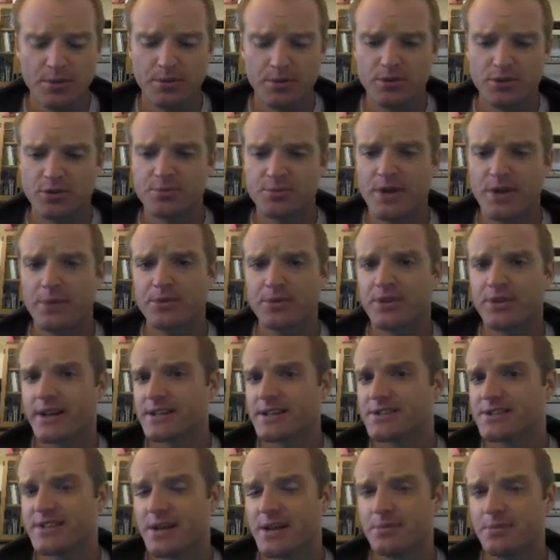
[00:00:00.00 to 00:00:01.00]
Sometimes you take a
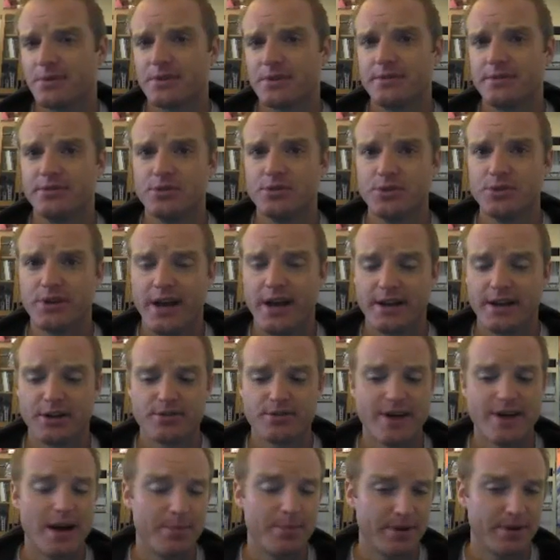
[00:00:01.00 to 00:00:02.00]
sample of the fluid, add a
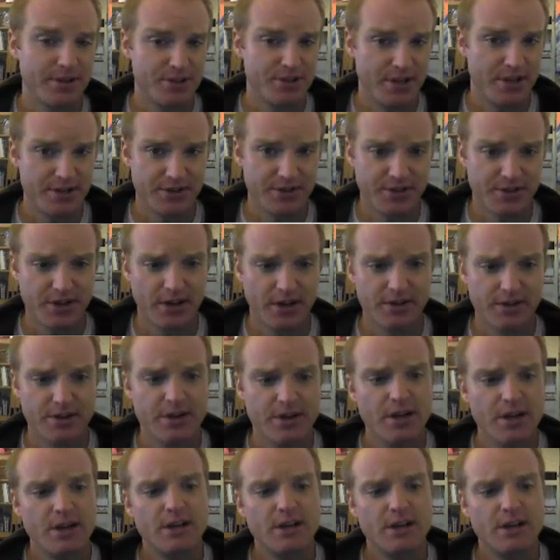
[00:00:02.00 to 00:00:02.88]
drop, and it changes color.